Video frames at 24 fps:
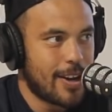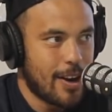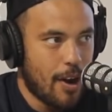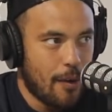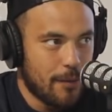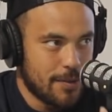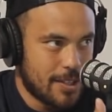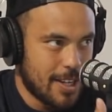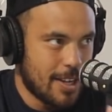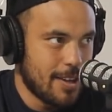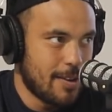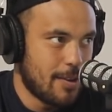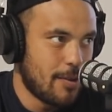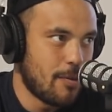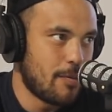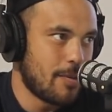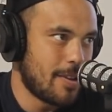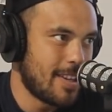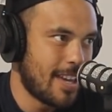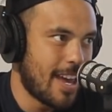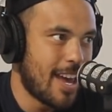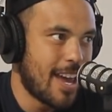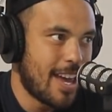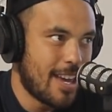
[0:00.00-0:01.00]
and obviously
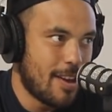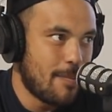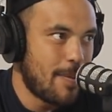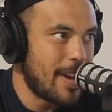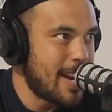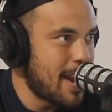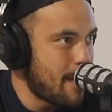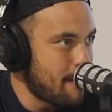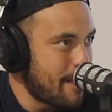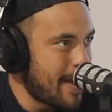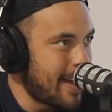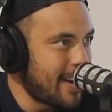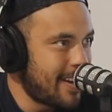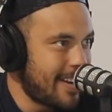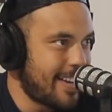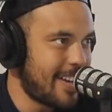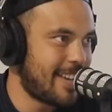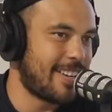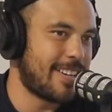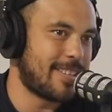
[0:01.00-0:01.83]
you've been at Manly,